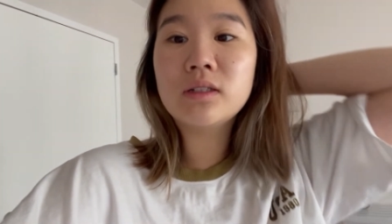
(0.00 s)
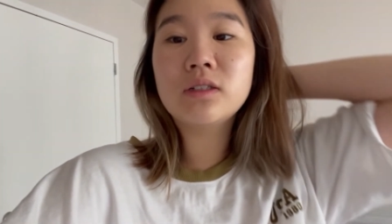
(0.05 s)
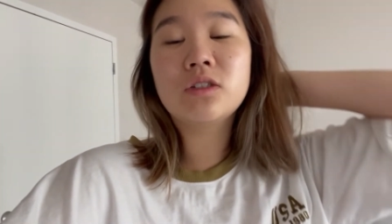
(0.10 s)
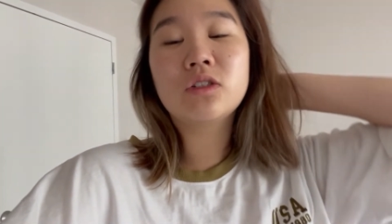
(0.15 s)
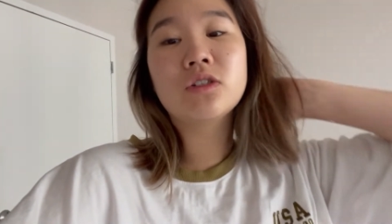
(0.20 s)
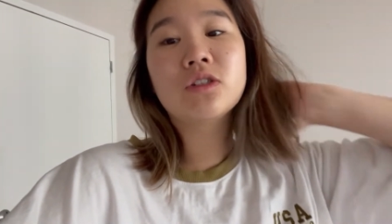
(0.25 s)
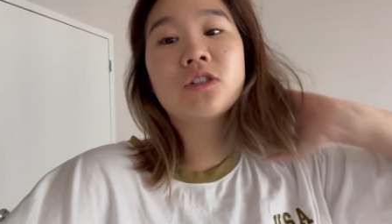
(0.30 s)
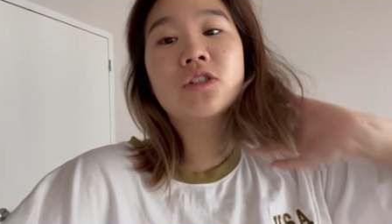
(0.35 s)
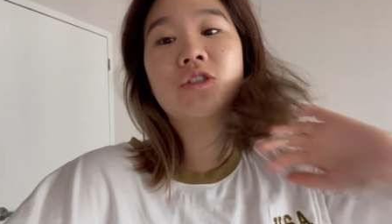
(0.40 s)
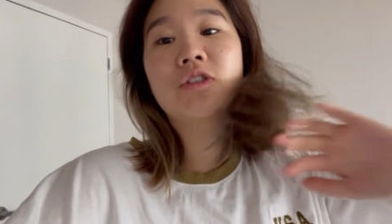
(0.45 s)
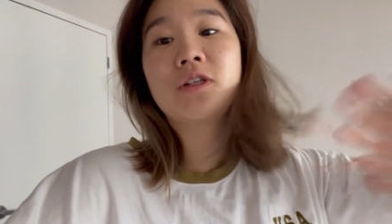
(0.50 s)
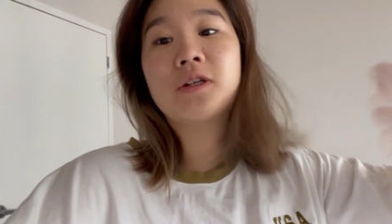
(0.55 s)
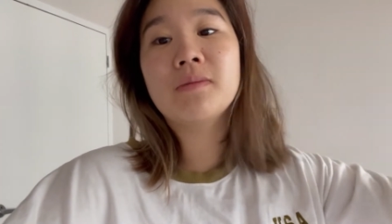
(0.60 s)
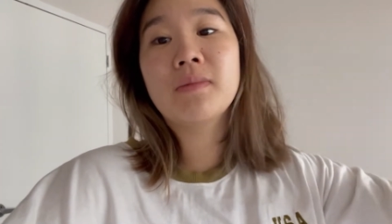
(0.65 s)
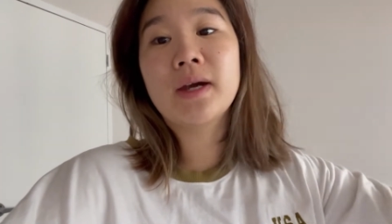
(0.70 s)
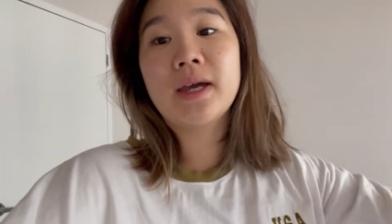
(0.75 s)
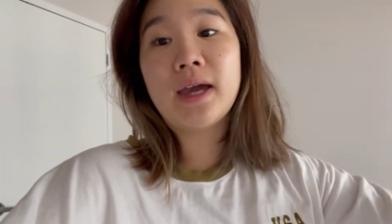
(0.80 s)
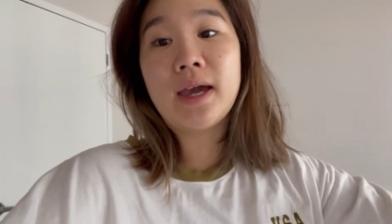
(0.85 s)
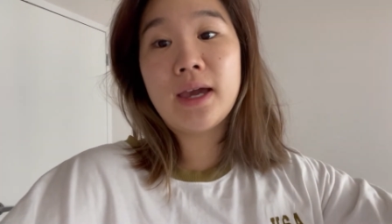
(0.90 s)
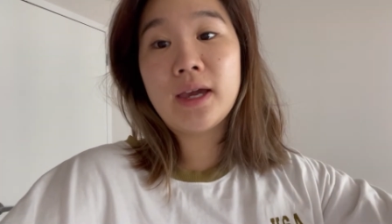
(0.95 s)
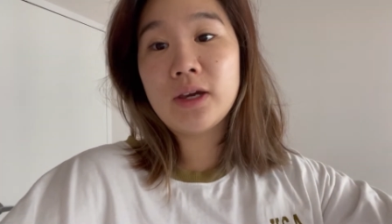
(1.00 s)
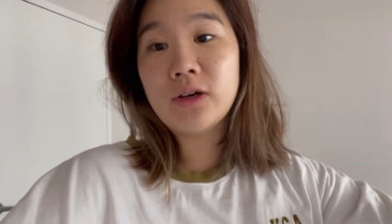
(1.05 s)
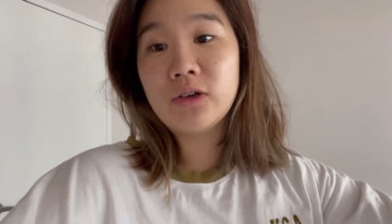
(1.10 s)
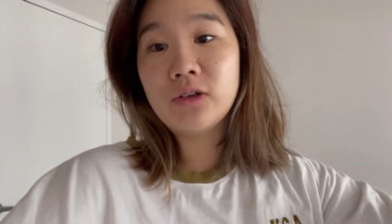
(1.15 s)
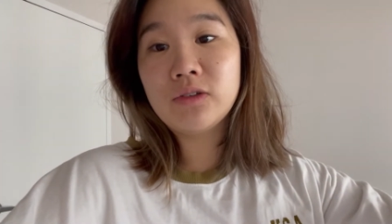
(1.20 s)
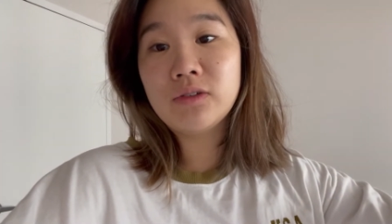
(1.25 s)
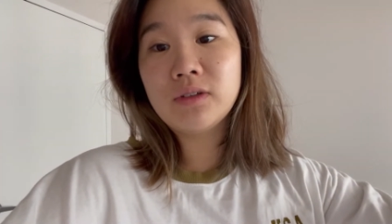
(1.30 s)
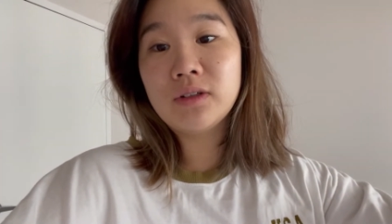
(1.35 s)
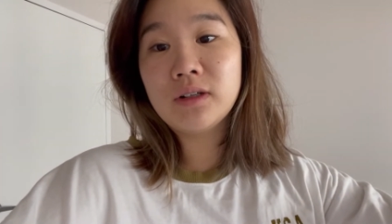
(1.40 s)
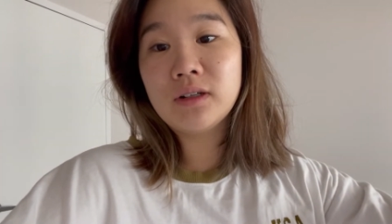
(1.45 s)
just treat my
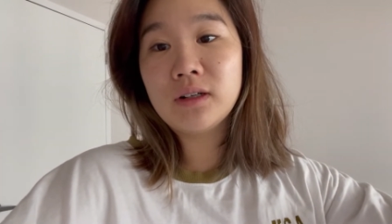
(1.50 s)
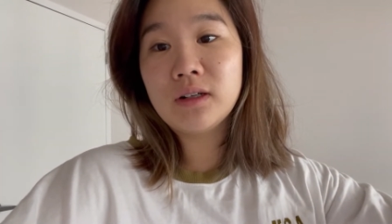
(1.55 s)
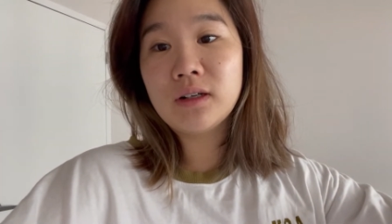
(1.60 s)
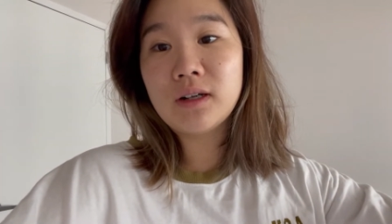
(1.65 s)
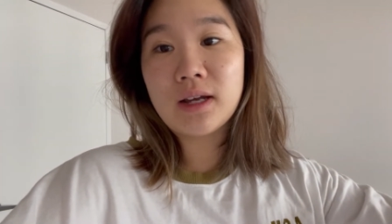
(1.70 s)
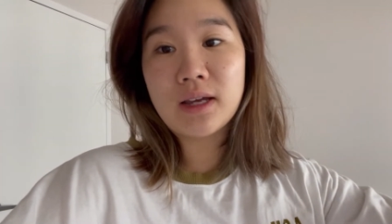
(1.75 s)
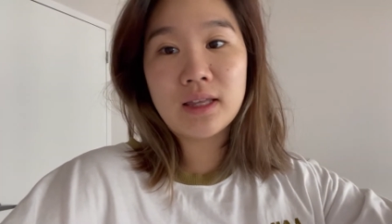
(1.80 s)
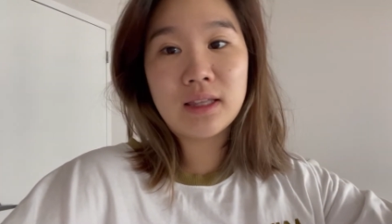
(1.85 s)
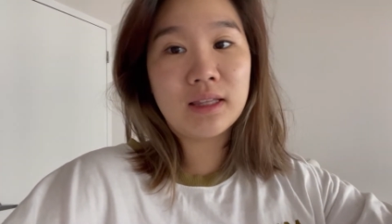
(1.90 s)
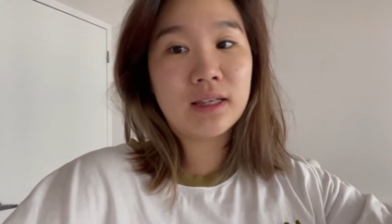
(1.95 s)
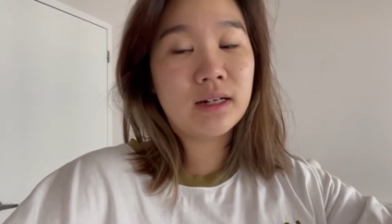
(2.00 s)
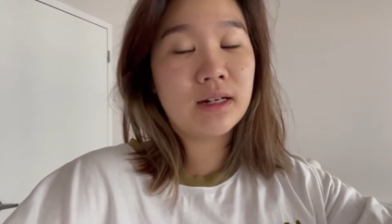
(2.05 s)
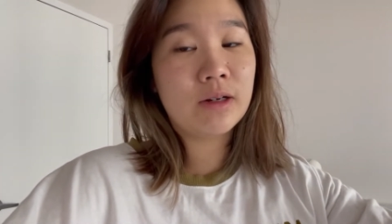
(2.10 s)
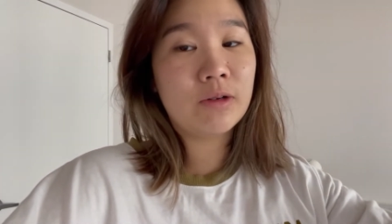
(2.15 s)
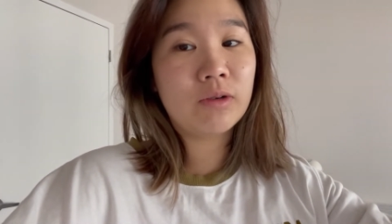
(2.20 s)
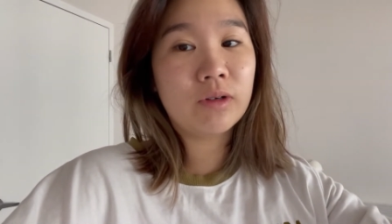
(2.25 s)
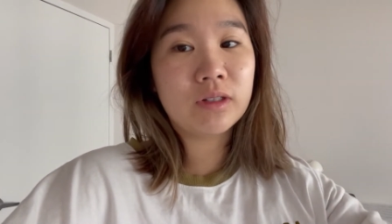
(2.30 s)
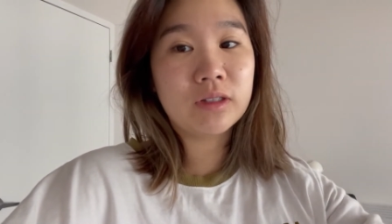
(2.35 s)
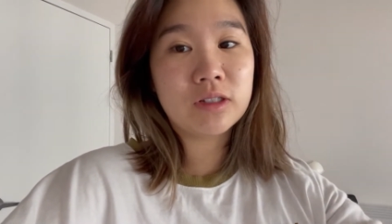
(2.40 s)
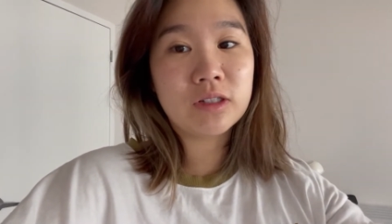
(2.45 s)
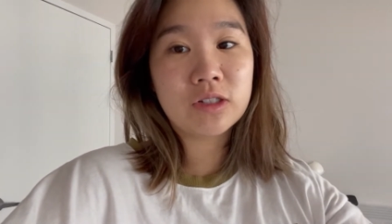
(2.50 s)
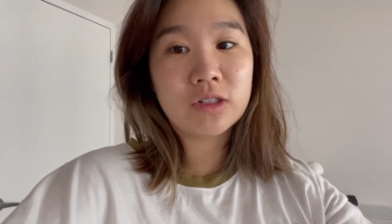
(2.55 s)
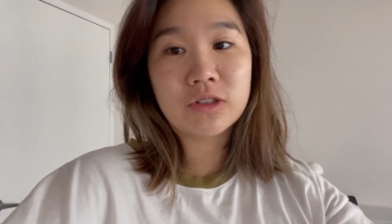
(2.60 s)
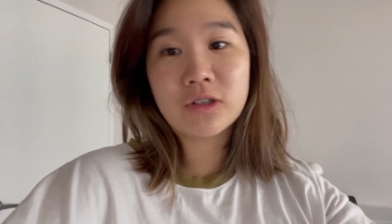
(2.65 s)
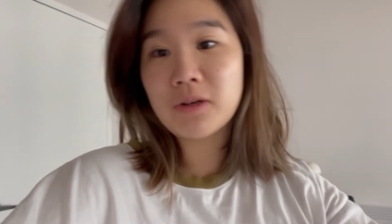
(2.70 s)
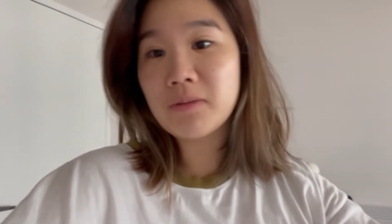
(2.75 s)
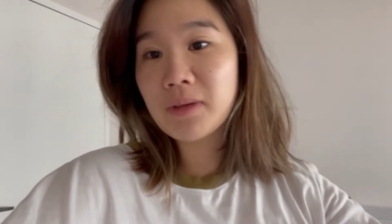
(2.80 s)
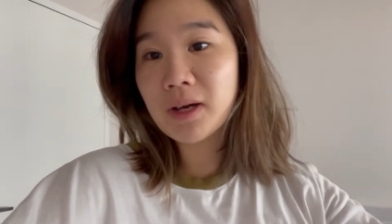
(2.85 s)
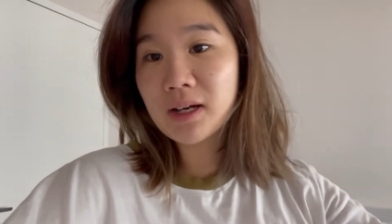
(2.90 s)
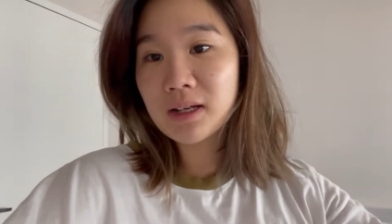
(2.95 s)
hangover and then I went
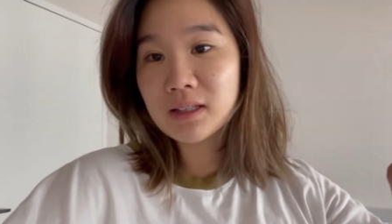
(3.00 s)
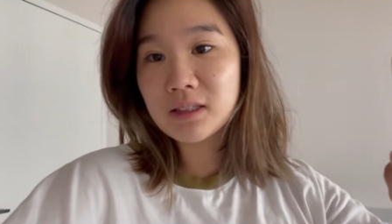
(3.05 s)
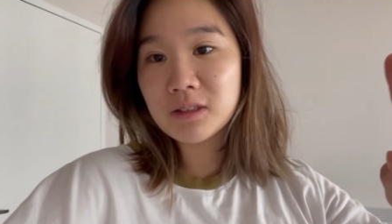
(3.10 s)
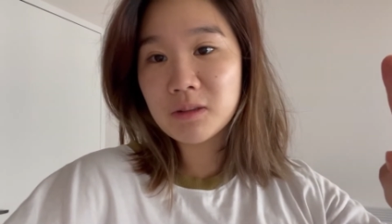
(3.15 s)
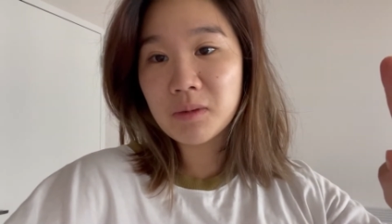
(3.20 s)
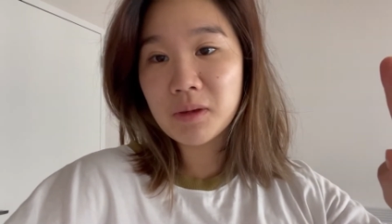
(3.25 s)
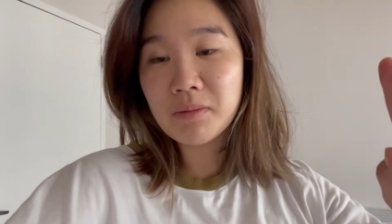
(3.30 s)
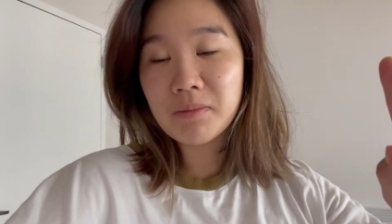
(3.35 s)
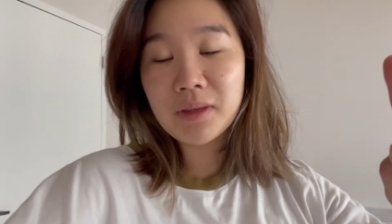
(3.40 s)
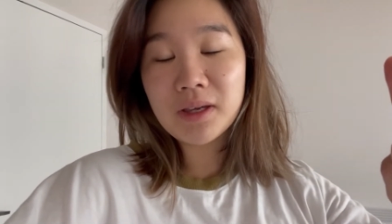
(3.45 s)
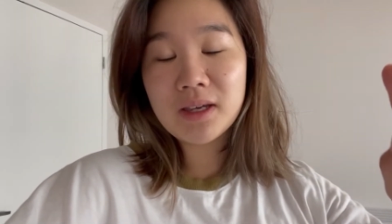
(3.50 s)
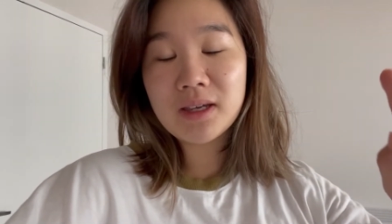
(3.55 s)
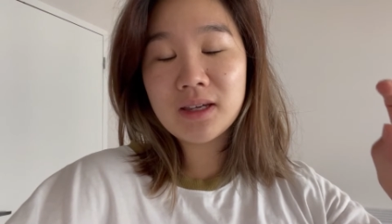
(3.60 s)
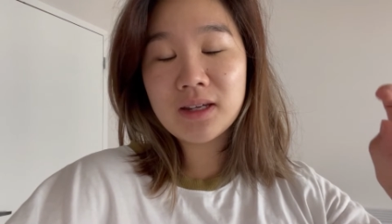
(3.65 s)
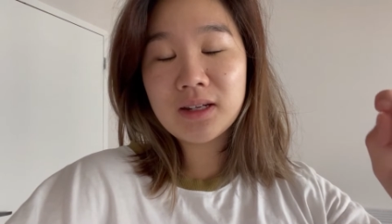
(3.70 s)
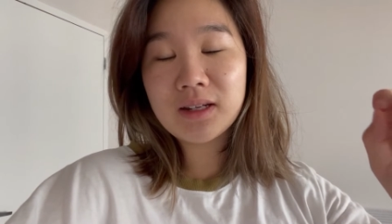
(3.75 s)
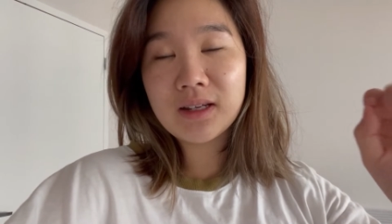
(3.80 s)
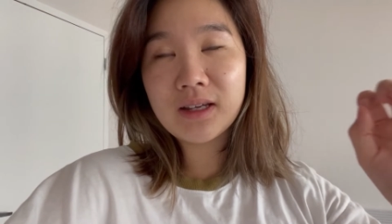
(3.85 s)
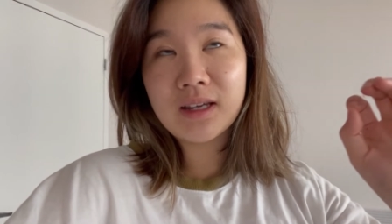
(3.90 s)
straight back into my bed